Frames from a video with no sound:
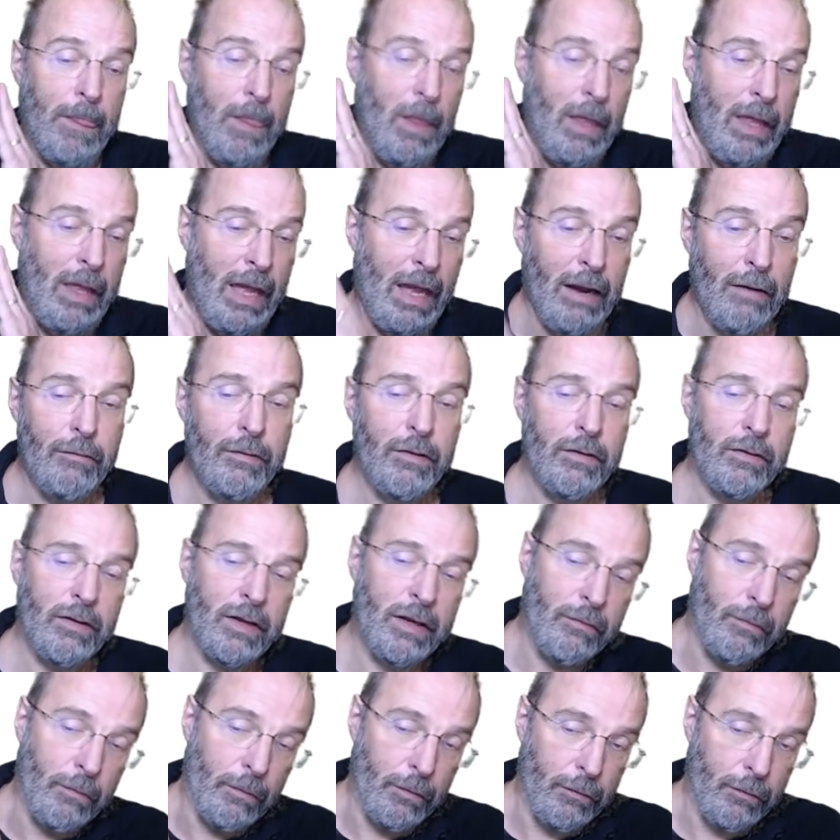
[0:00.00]

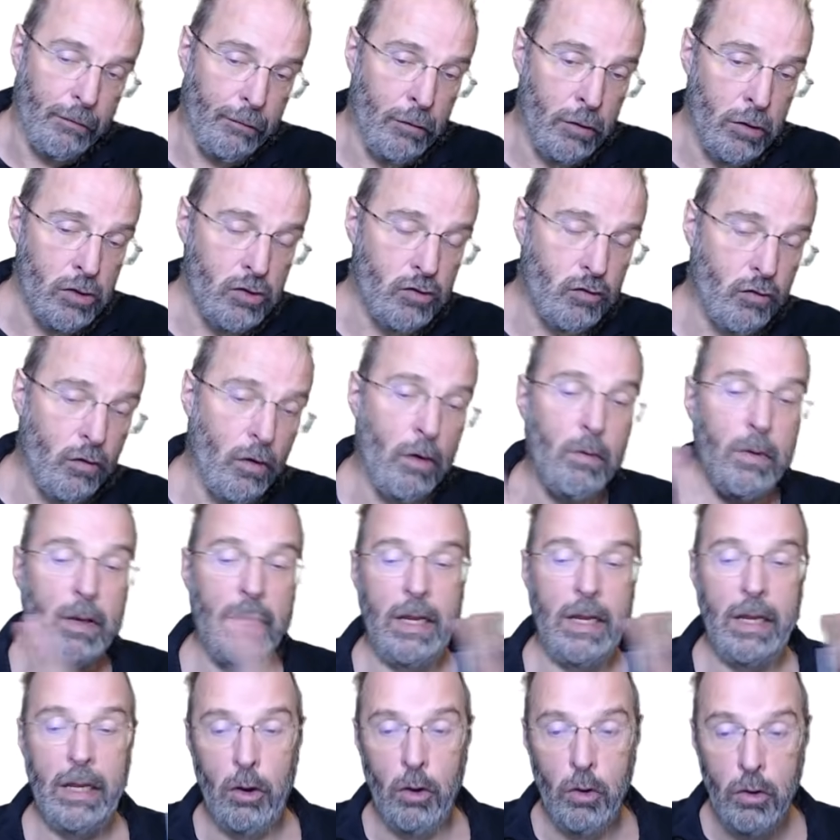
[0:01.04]
everything from the first row
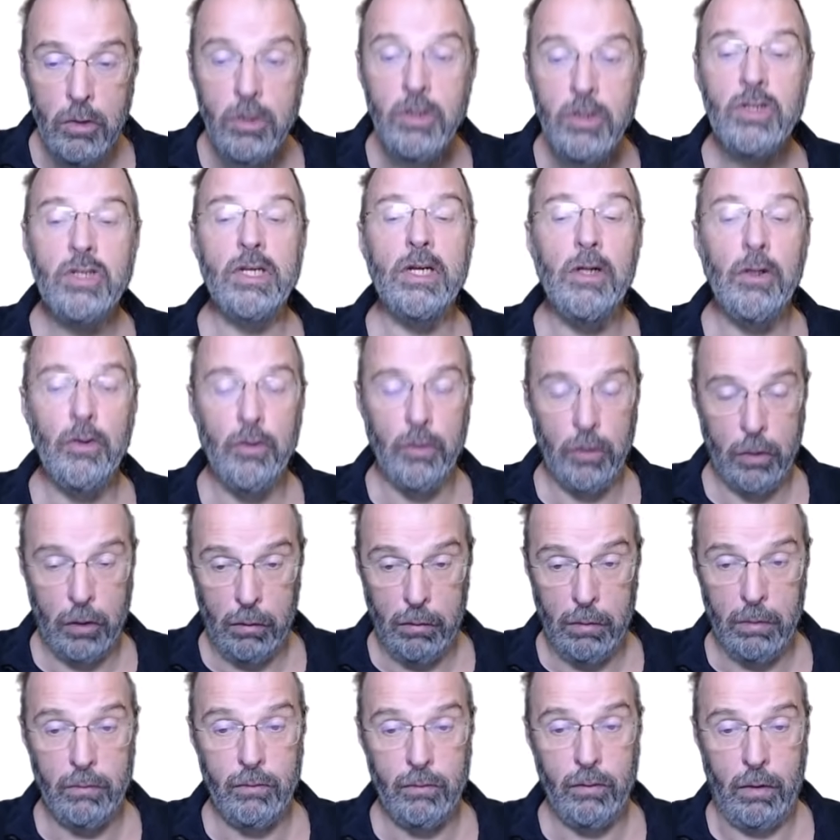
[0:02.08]
until the
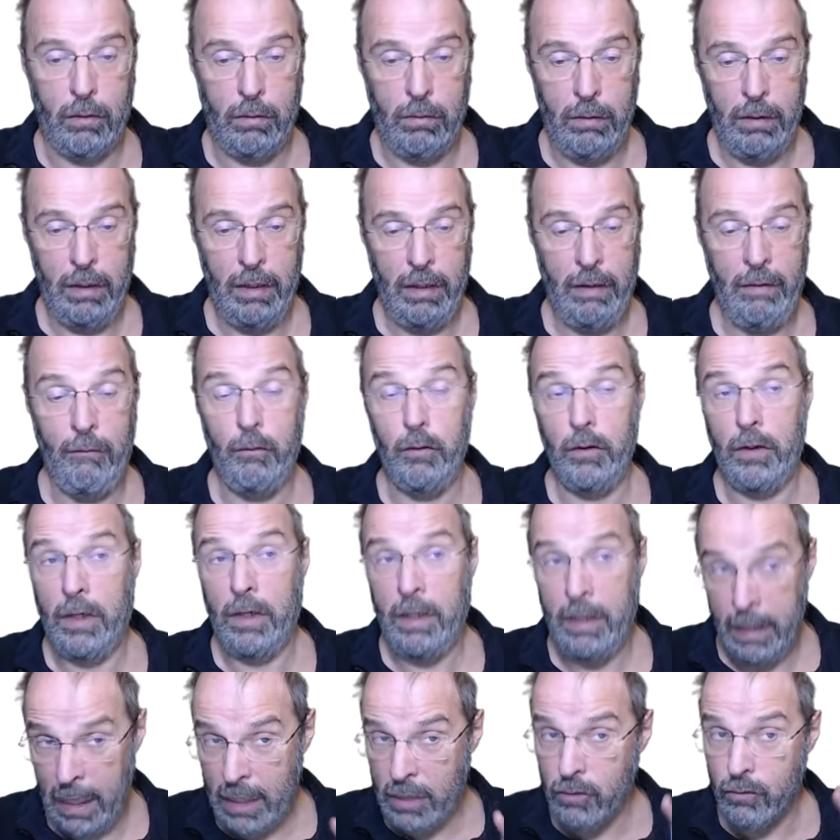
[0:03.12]
current row, and for the
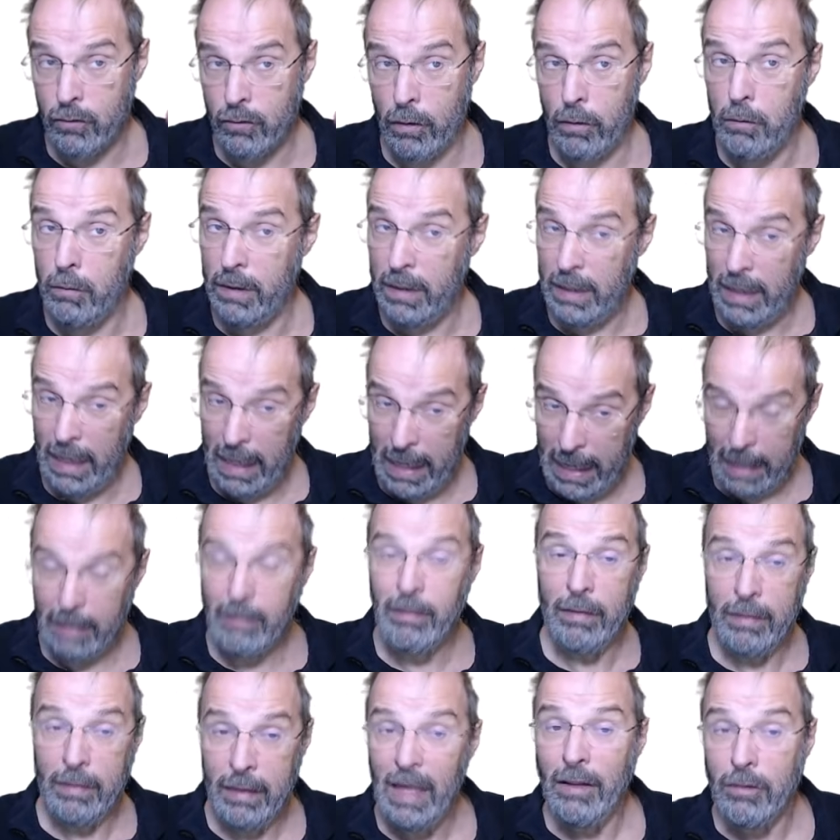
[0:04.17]
next row we
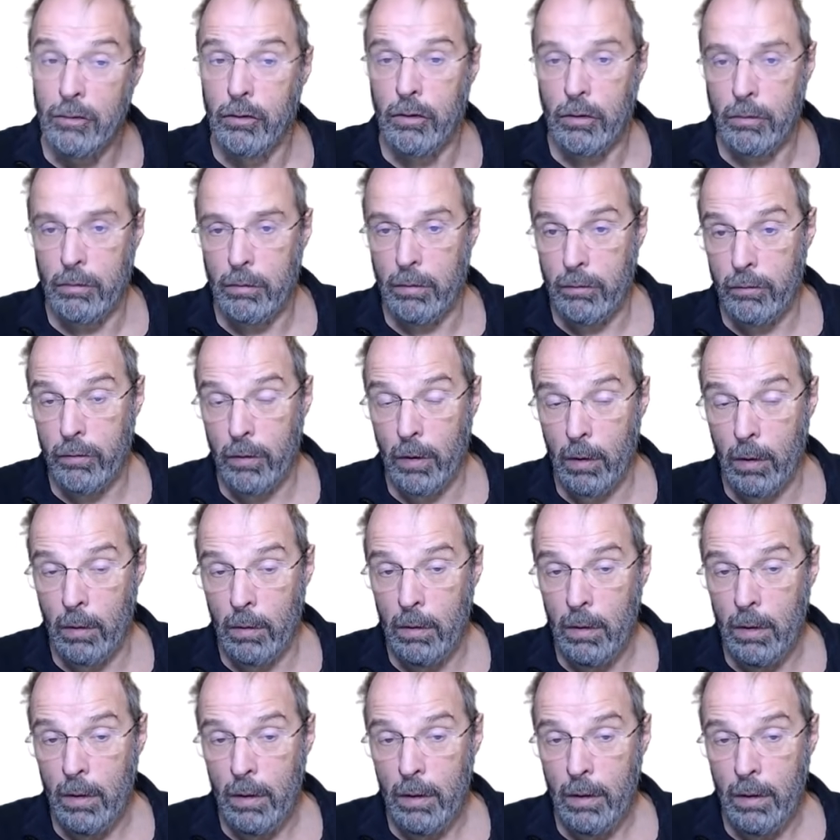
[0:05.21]
add that current row.
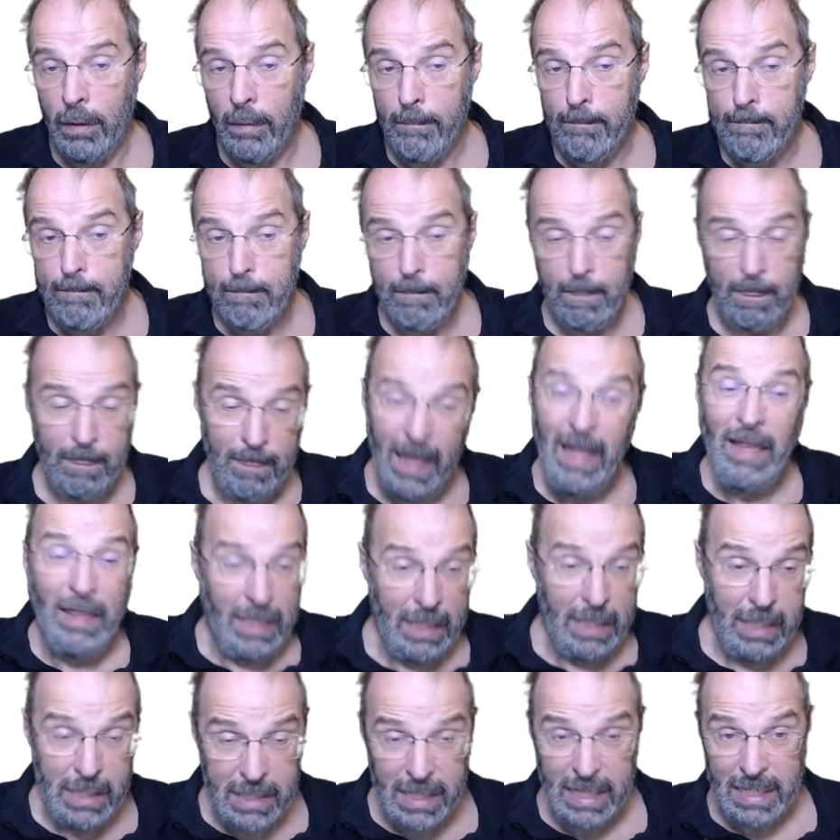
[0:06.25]
That
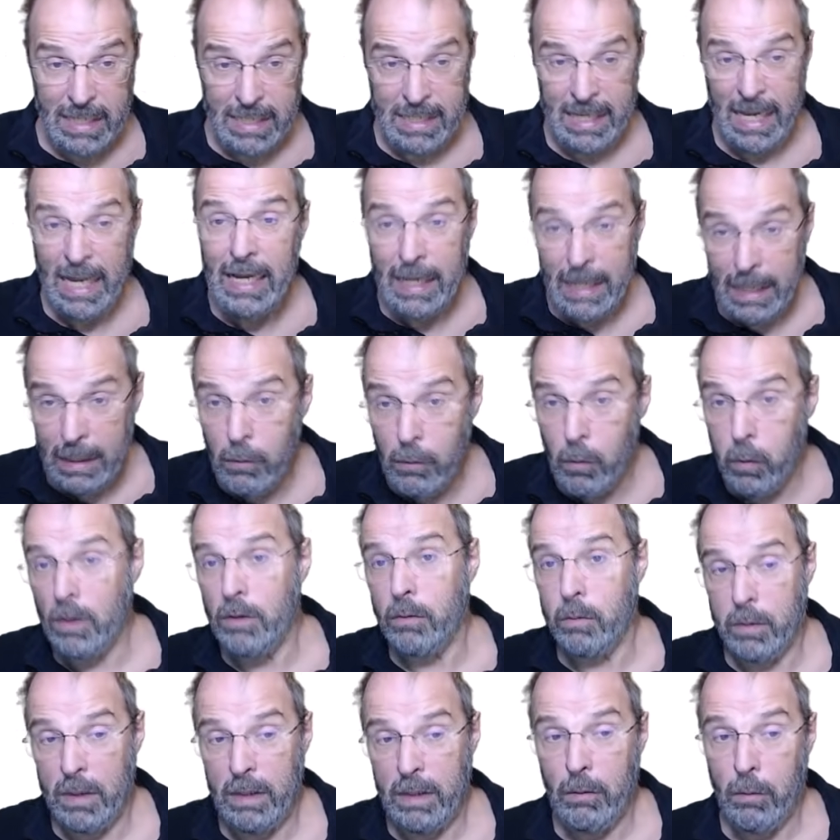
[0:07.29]
is exactly what
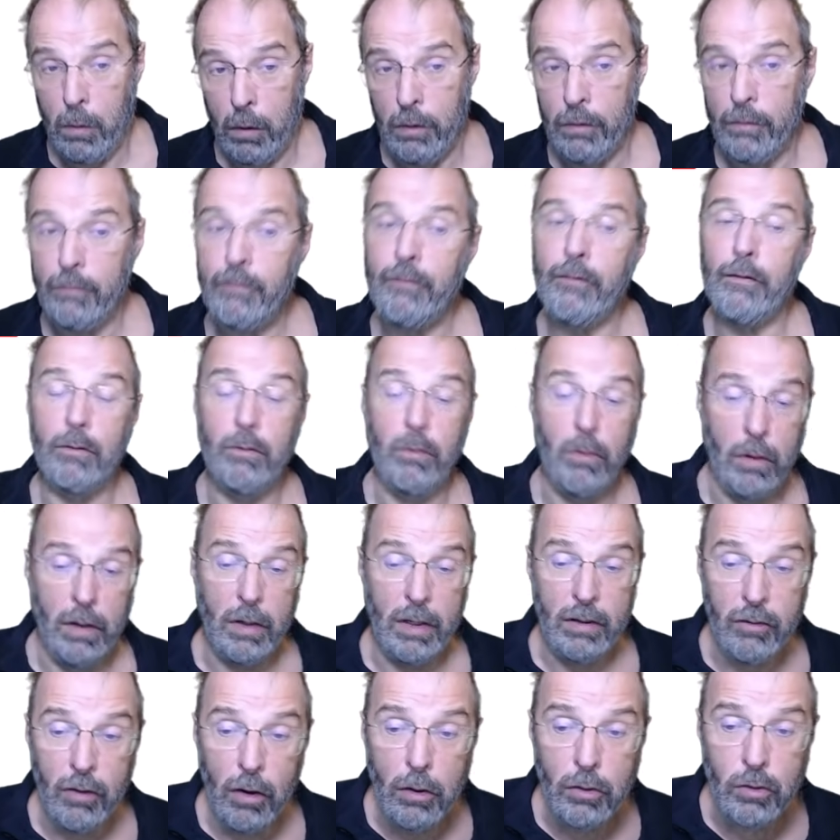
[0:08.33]
we want for
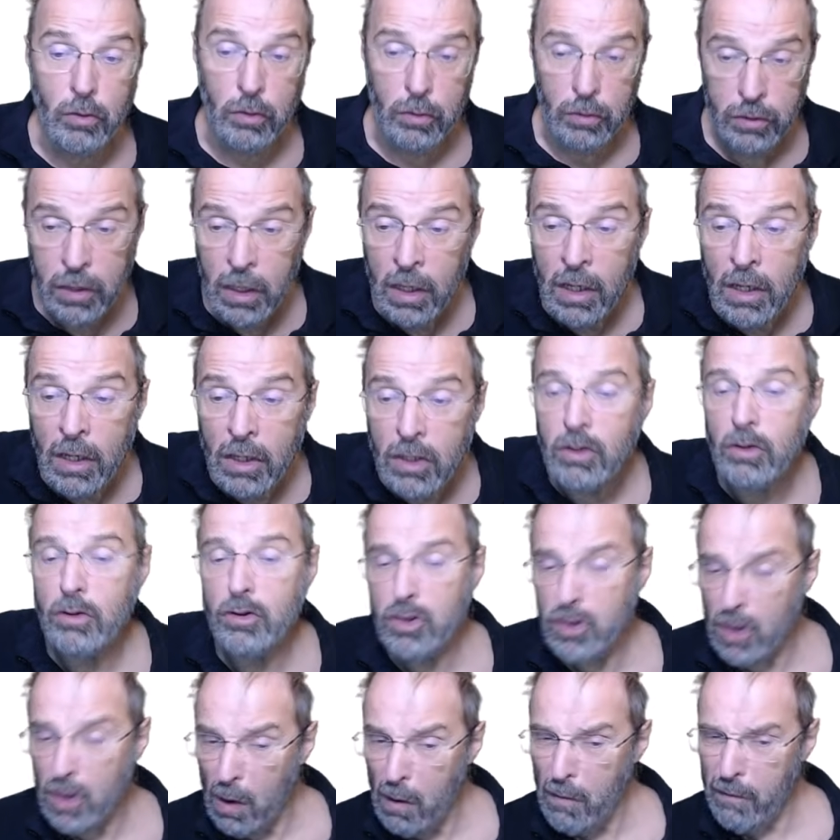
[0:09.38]
running totals.
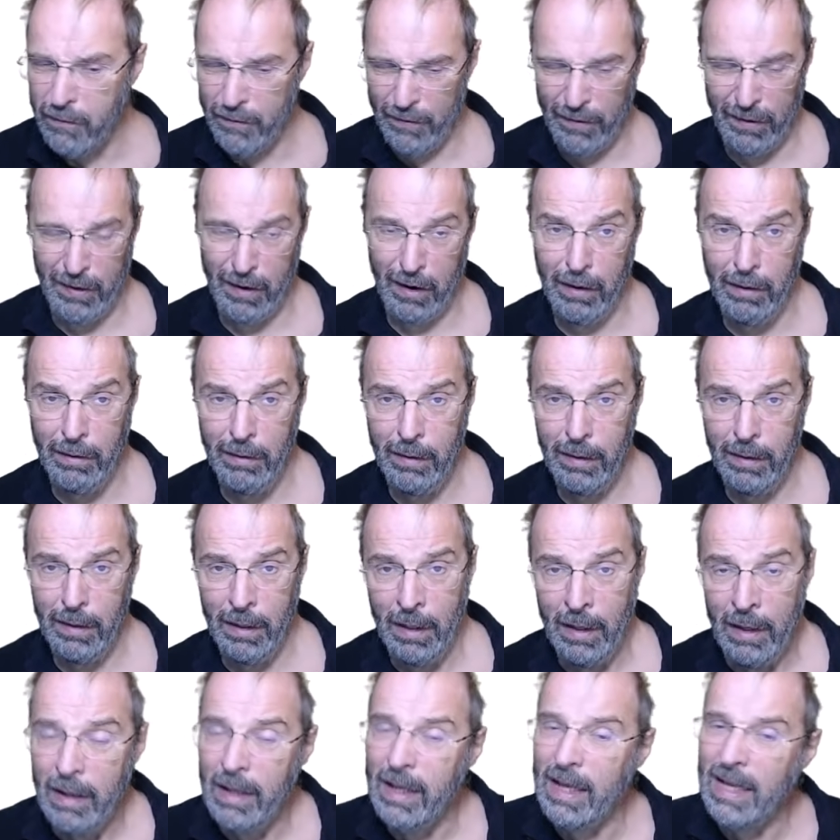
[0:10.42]
So far
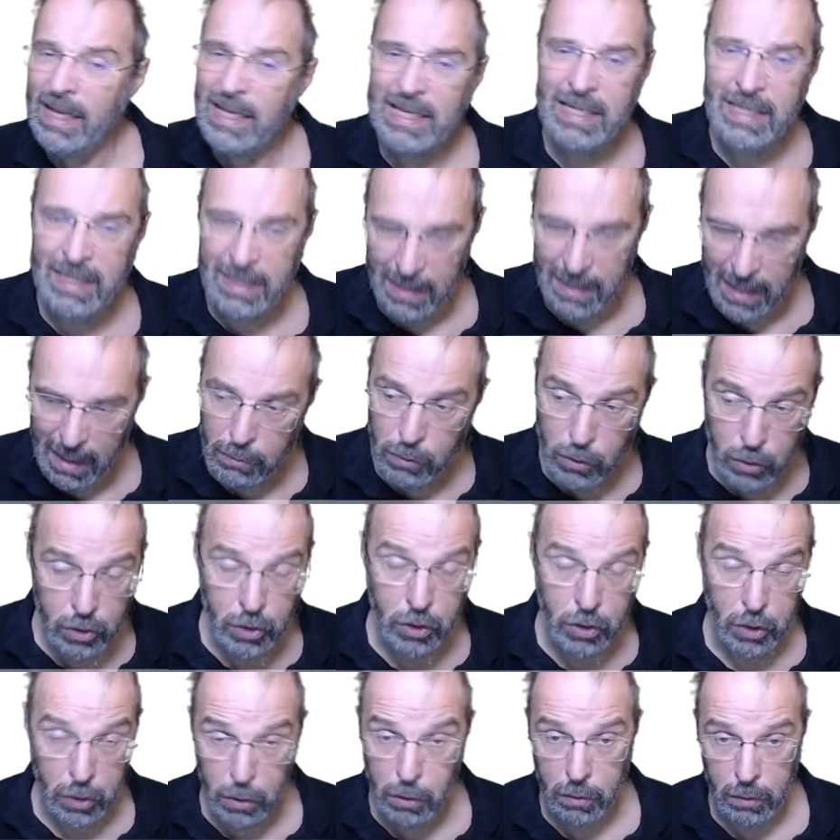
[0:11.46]
it sounds
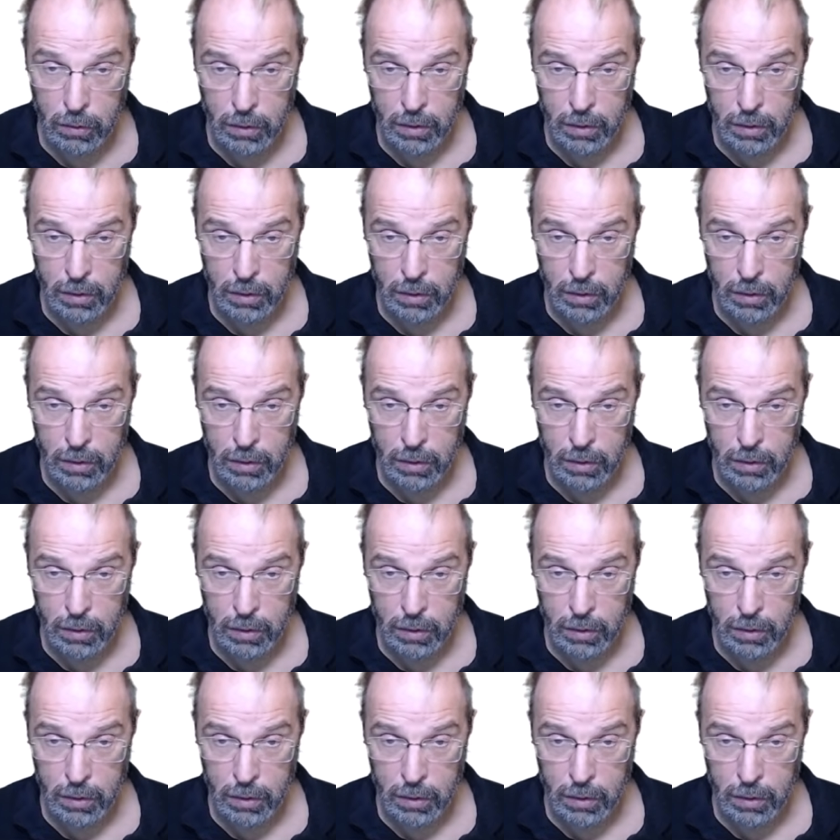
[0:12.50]
good.